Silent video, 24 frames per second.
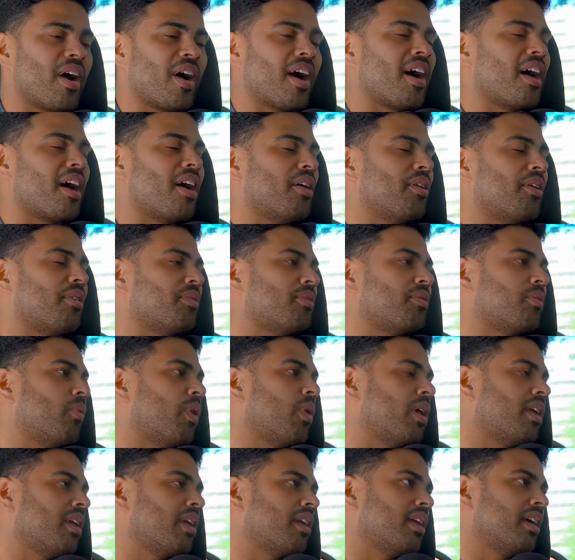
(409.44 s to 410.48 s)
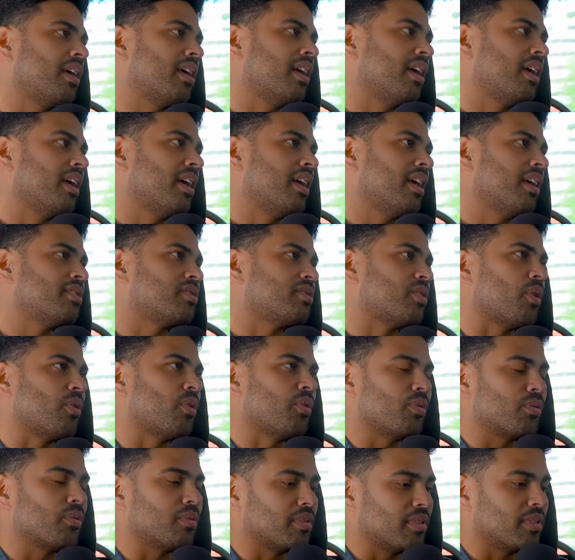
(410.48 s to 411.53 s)
Wow. What?
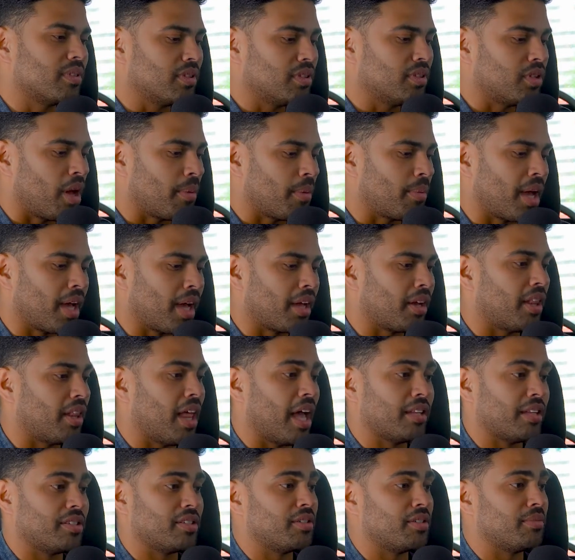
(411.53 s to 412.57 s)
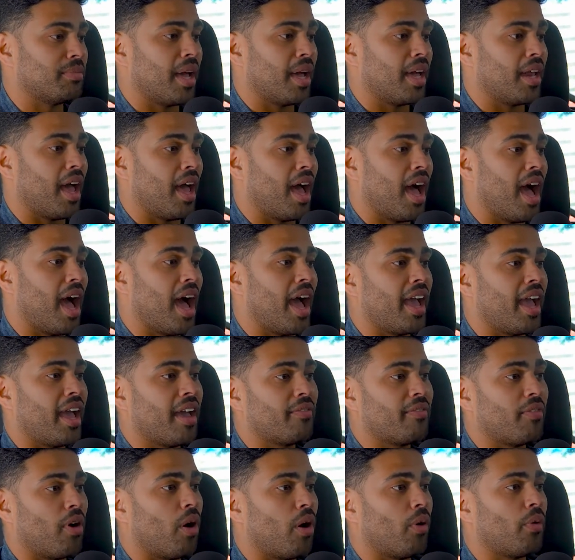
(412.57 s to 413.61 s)
So, I'm not going to lie to you, man. I
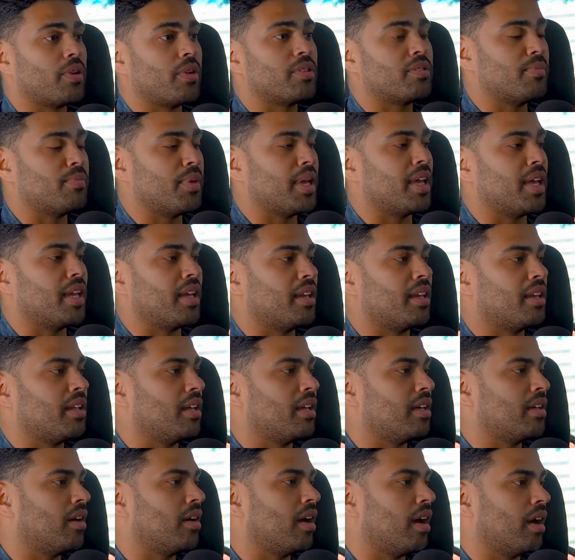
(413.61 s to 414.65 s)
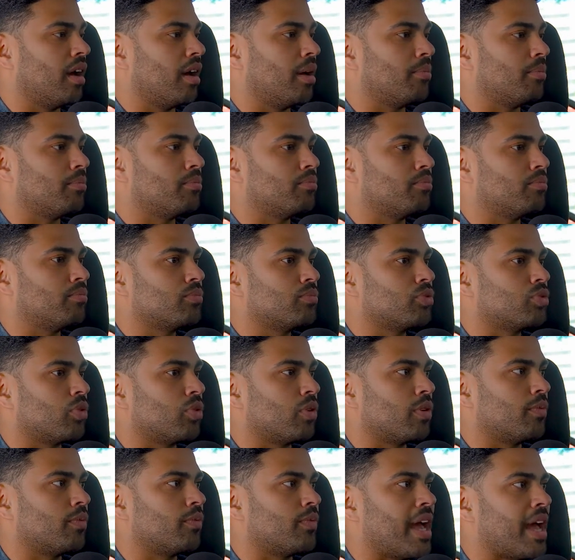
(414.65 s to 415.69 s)
have always been sort
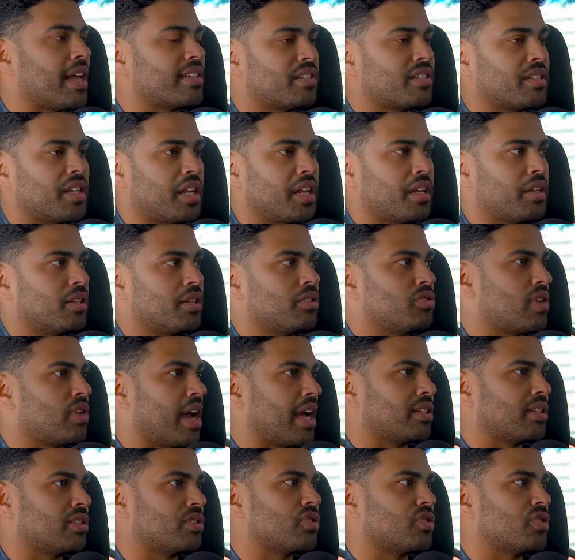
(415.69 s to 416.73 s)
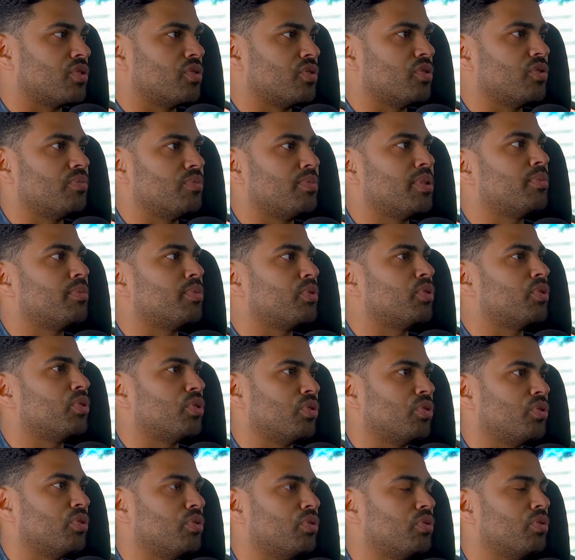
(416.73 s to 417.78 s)
of fascinated and attracted to people
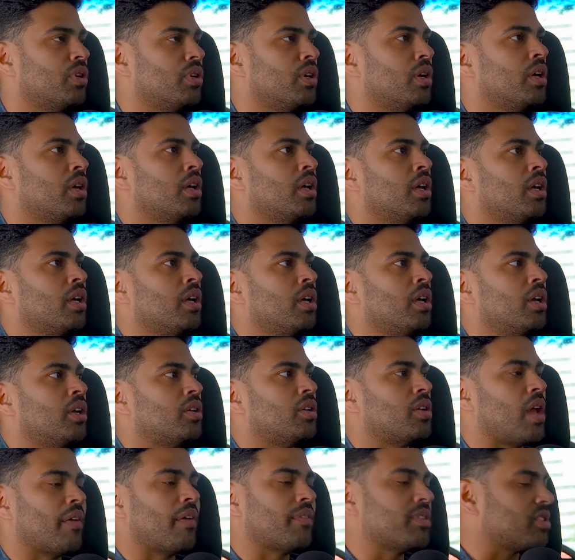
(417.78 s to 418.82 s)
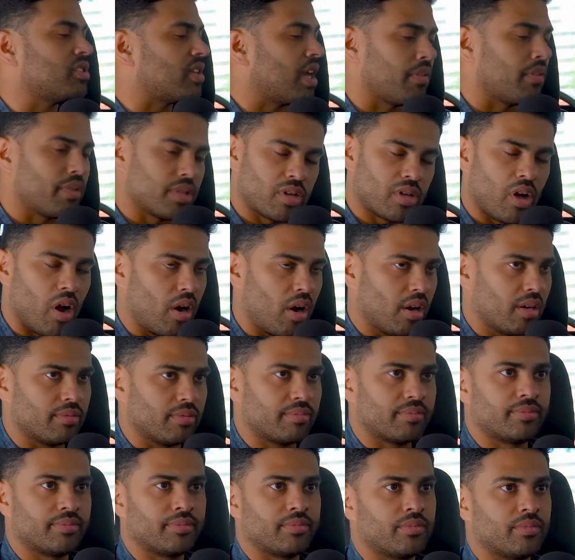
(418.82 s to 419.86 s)
who, have a generous heart,
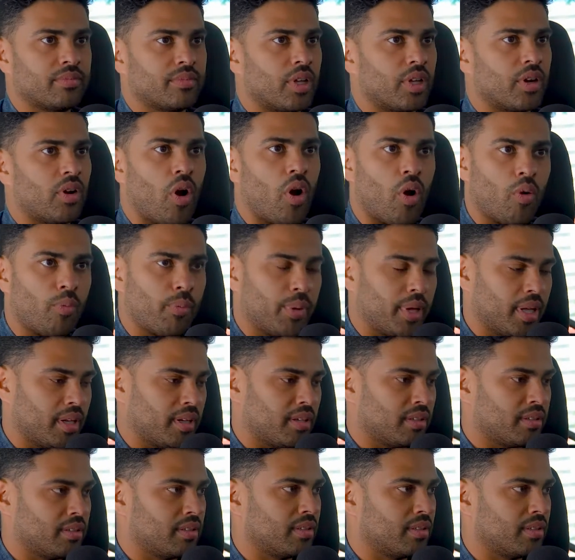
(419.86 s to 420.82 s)
that are open,